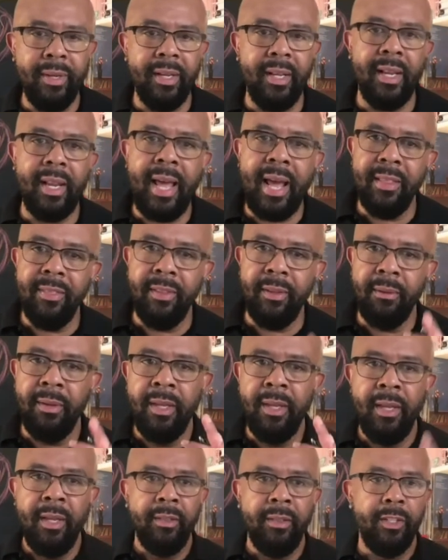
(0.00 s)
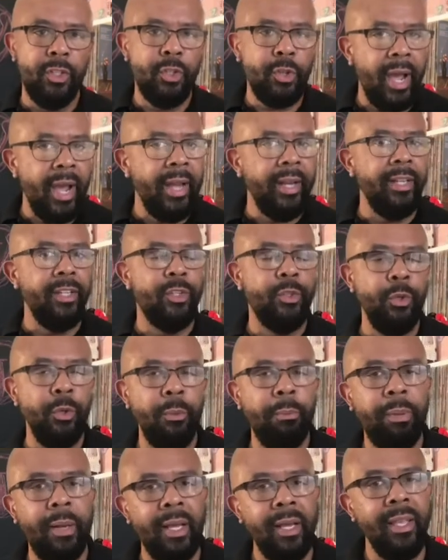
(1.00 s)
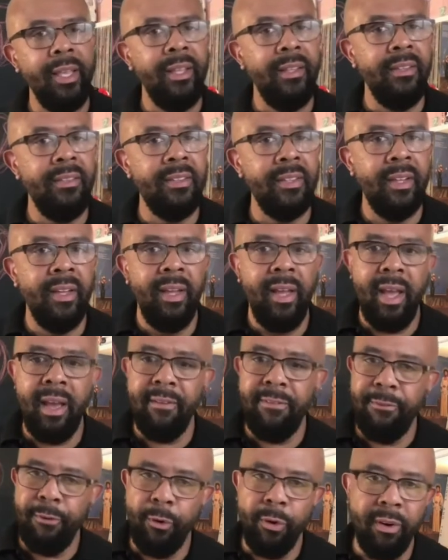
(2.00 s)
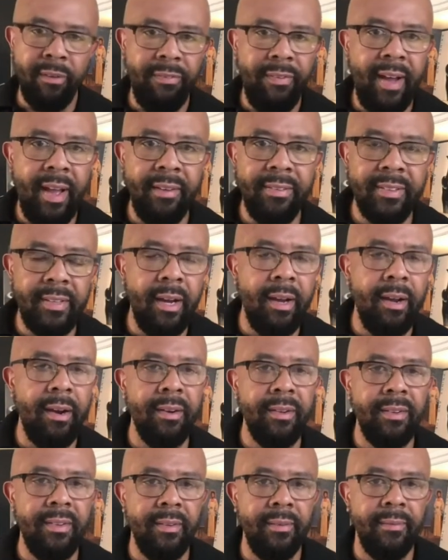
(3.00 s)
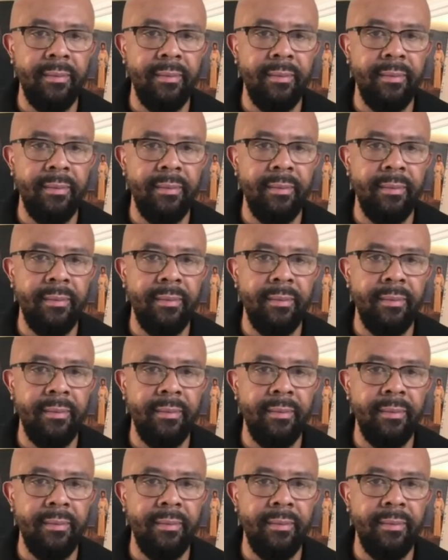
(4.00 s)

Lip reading: A lot of the tried and true plugins have 4 or 5 stars.